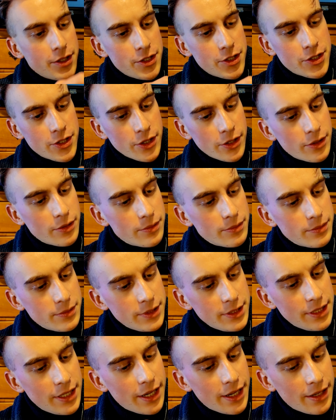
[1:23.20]
So,
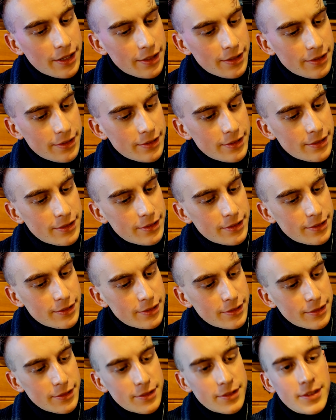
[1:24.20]
yeah.
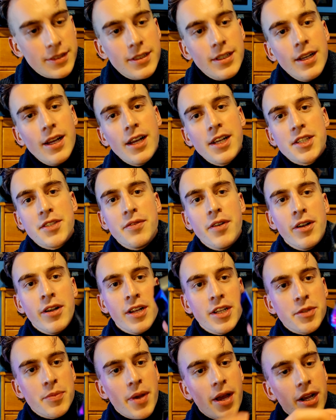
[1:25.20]
That's very
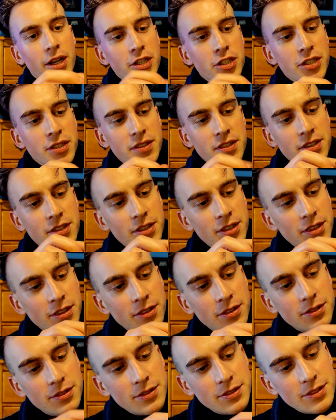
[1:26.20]
nice packaging
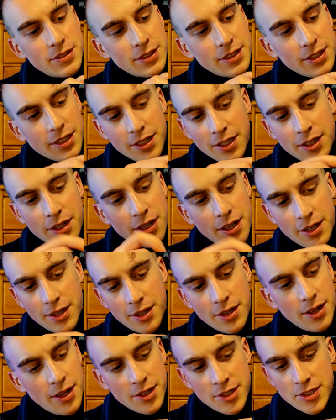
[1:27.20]
still.
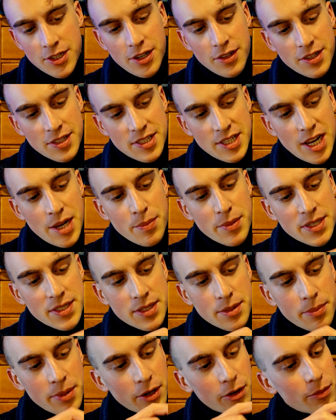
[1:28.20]
It's all the same
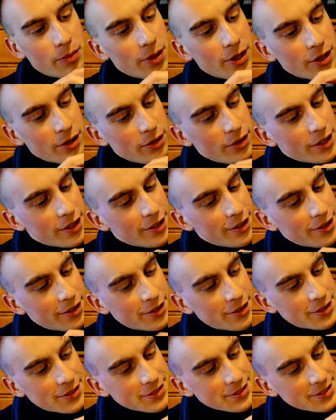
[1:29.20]
as the bigger bottle.
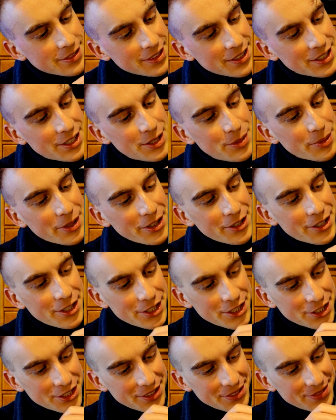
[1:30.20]
Oh, oh my
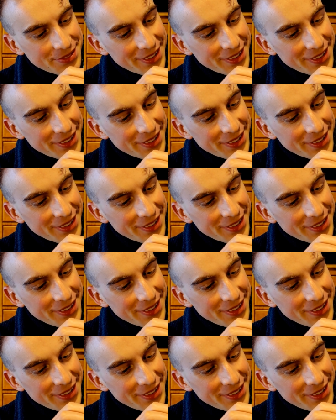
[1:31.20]
gosh.